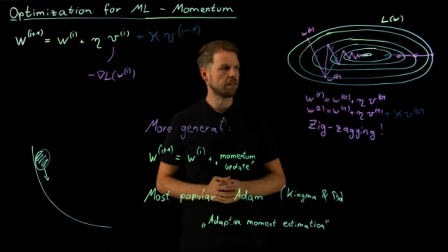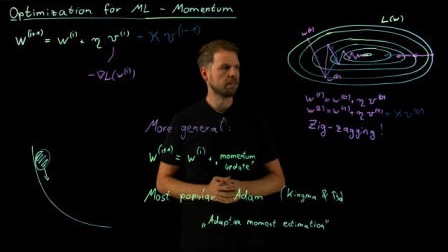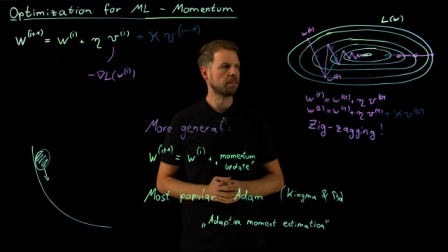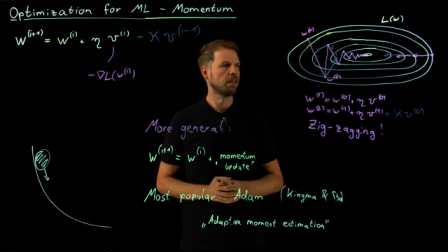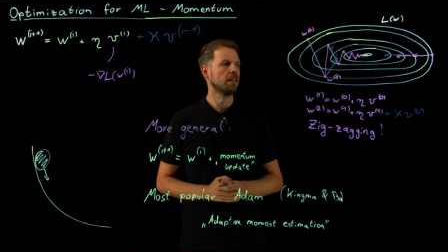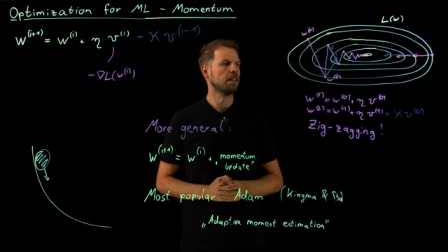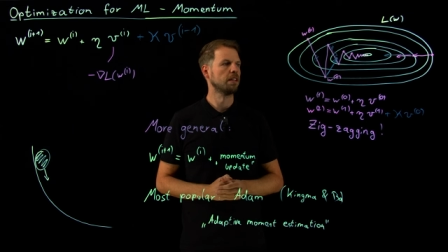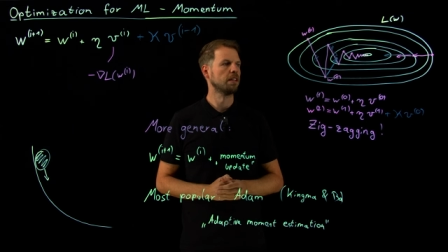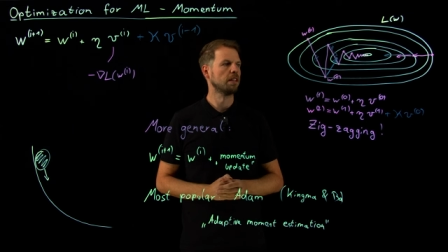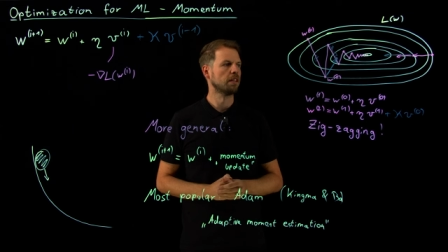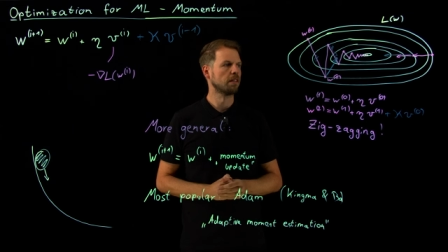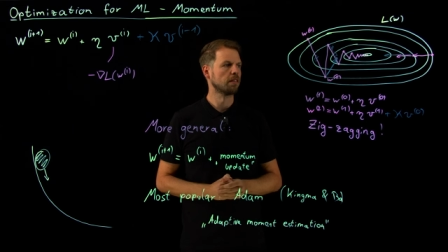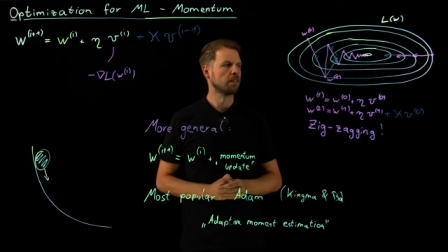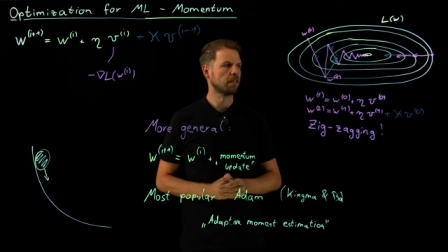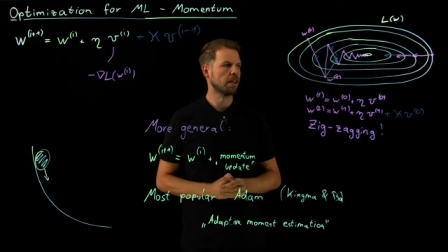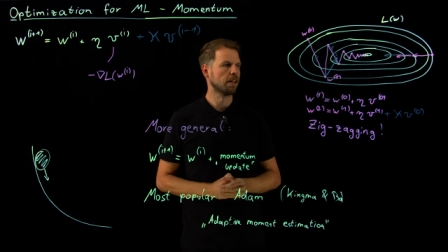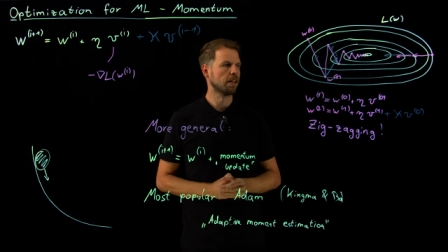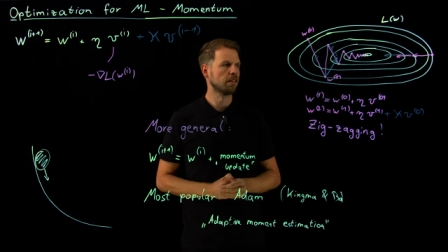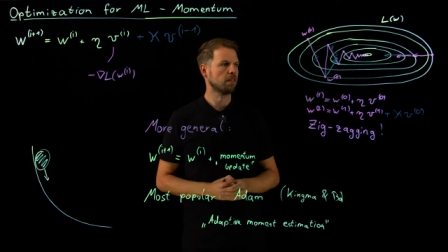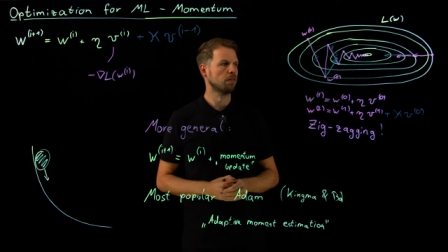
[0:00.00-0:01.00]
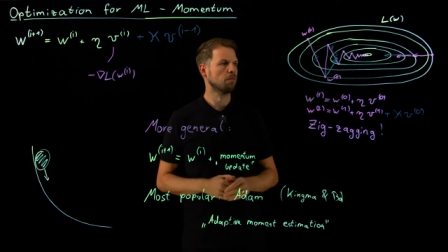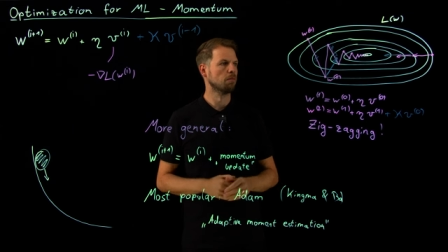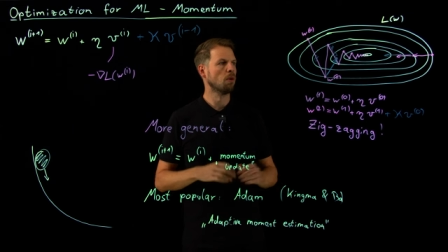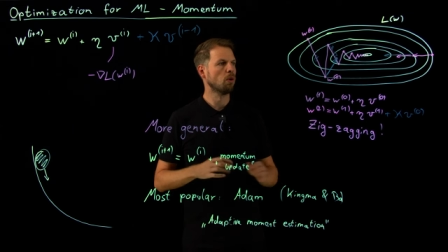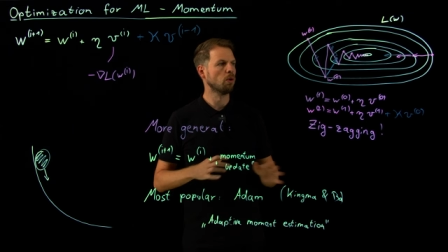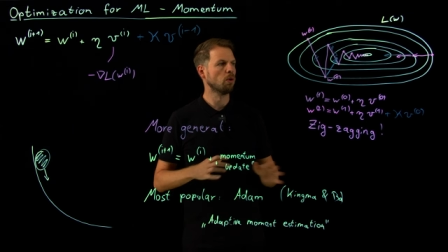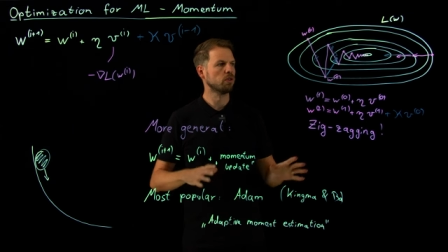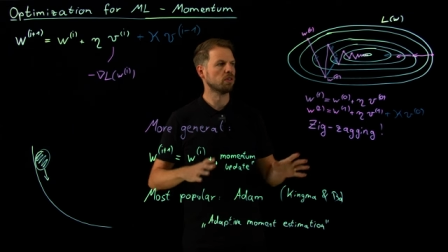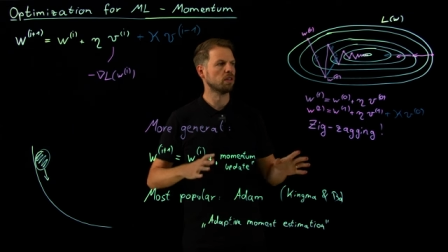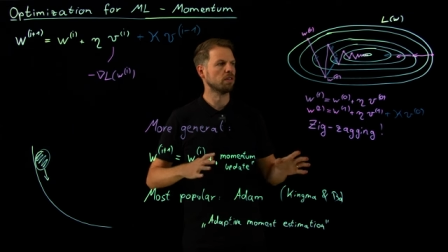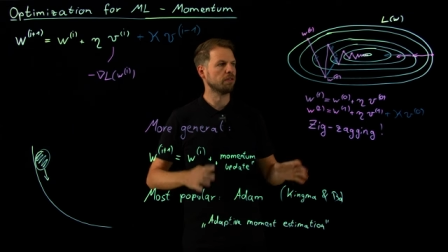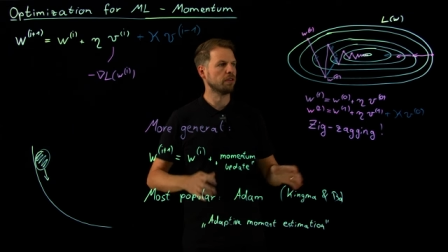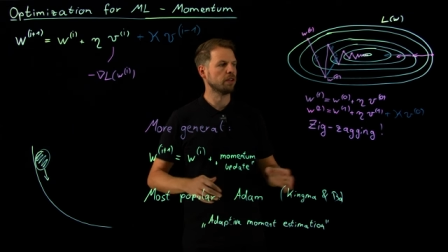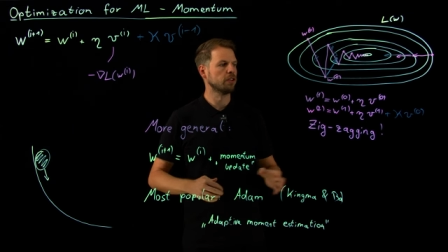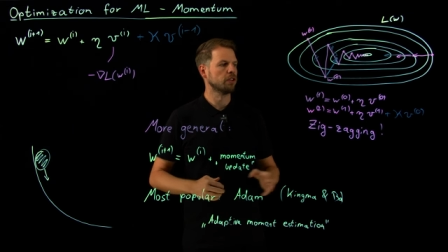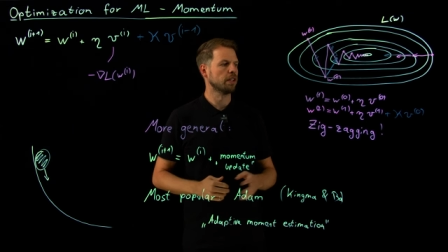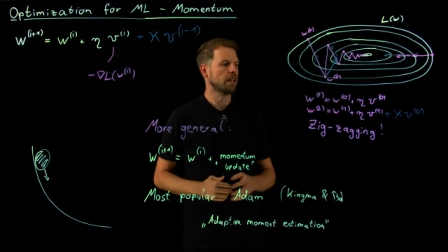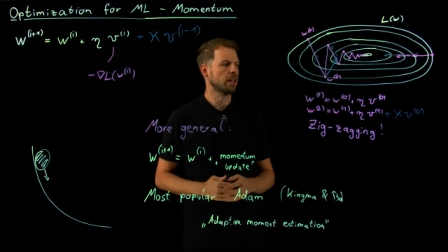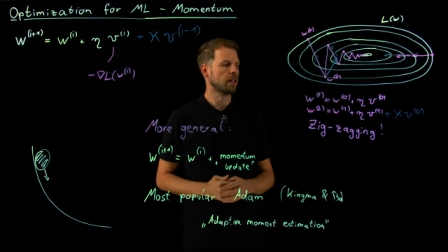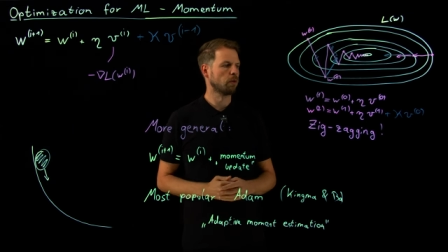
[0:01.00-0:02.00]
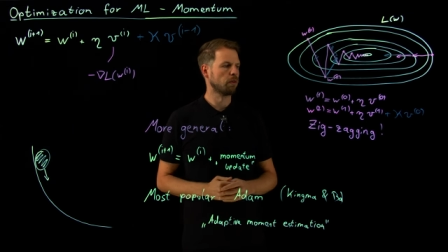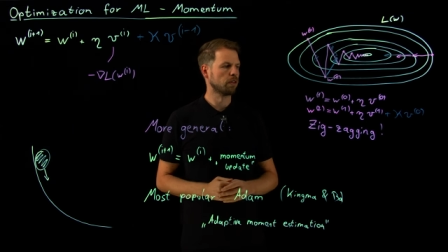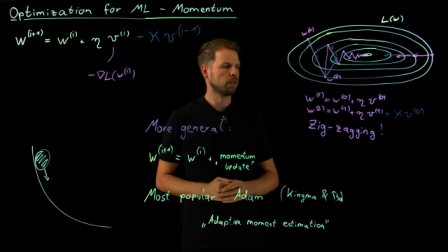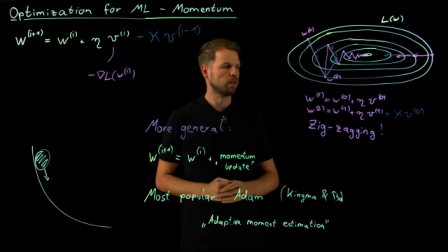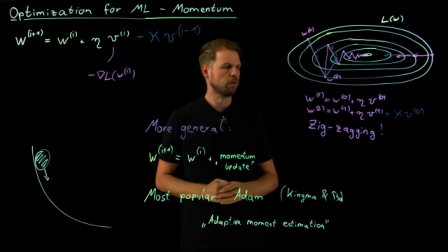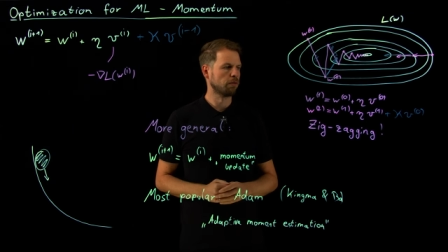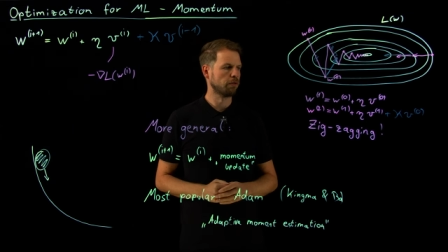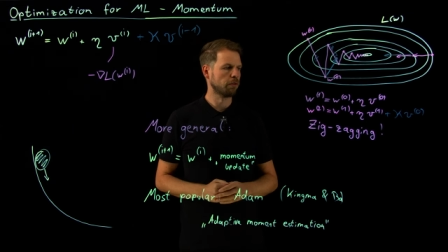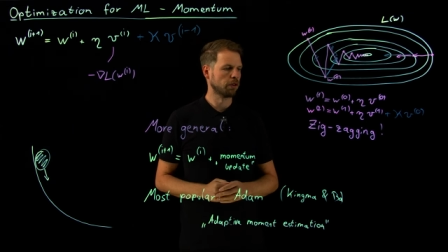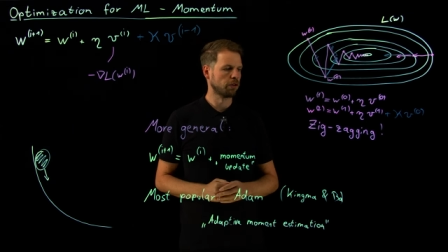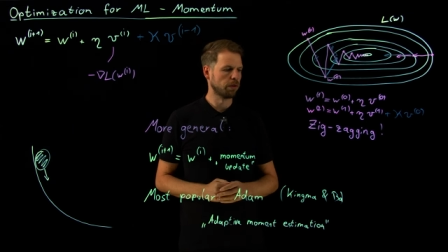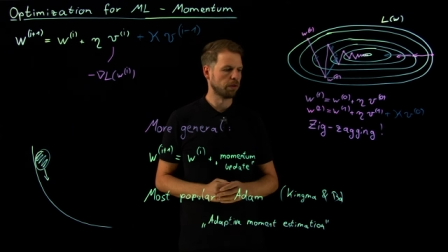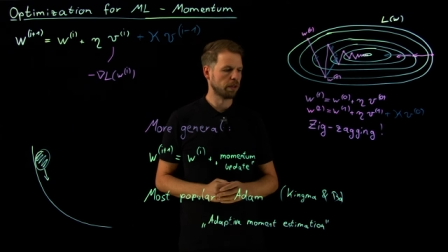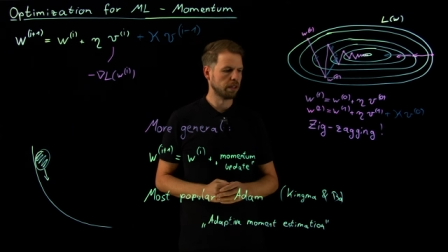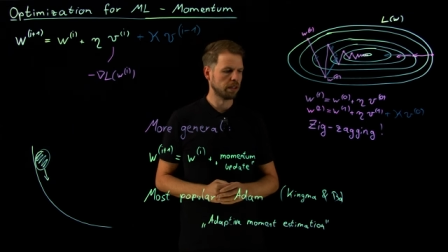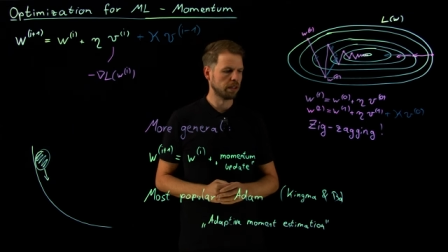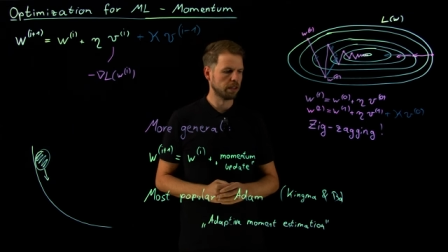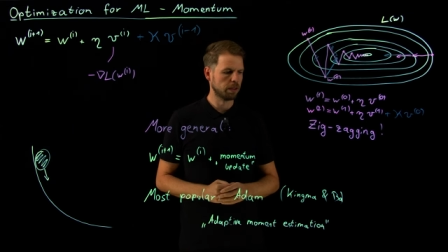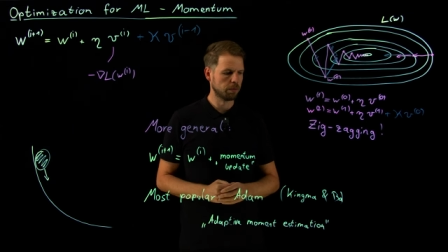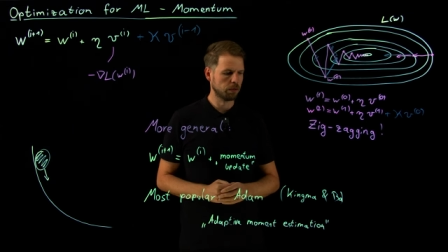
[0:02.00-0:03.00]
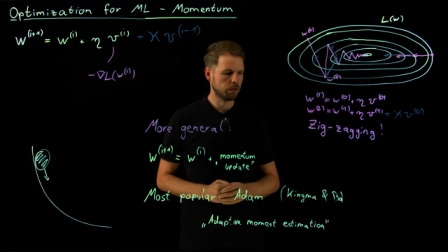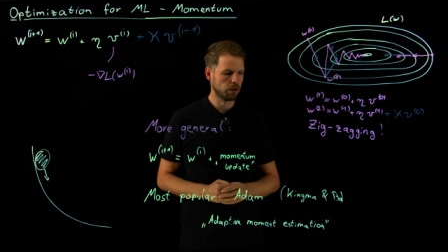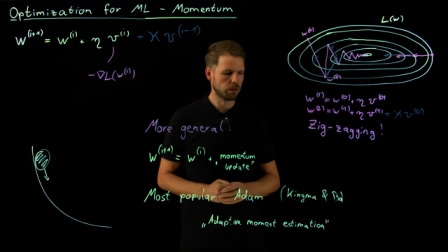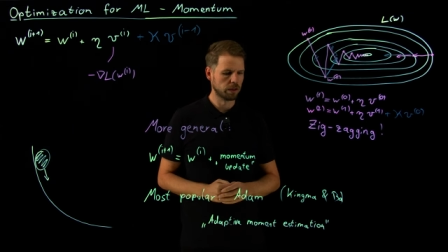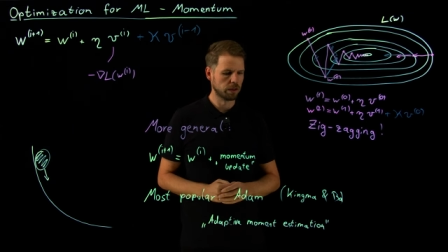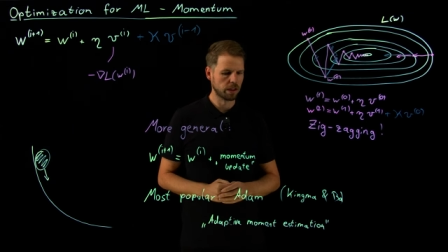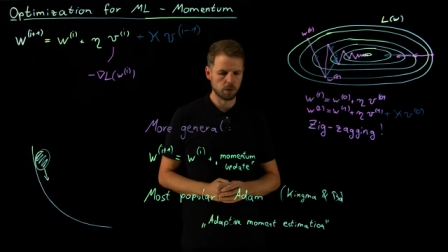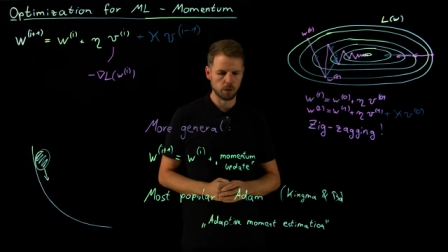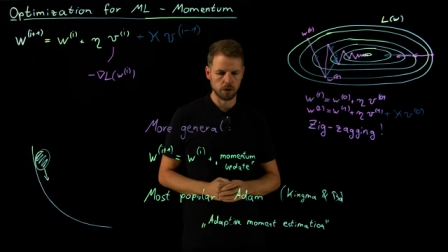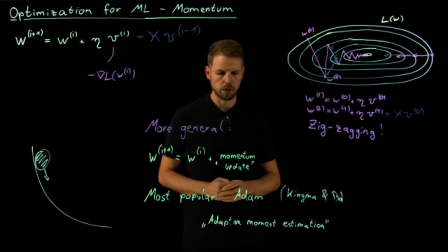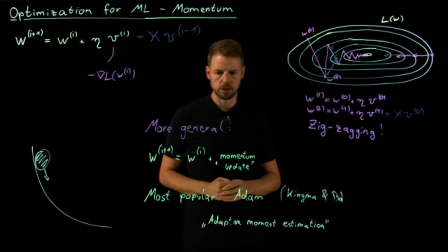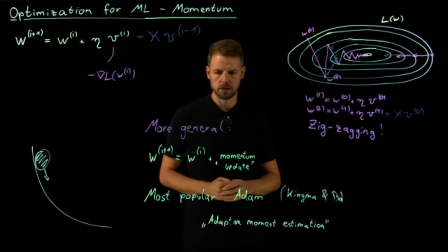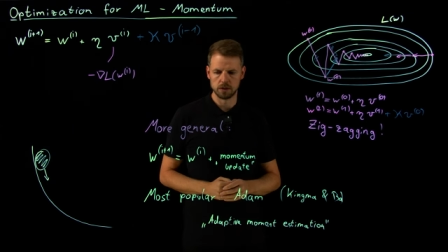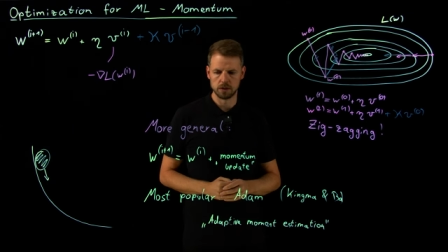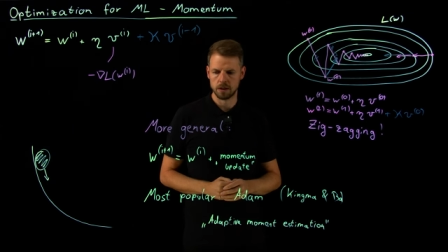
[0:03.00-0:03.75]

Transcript: 10 years as the most efficient algorithm for training deep neural networks.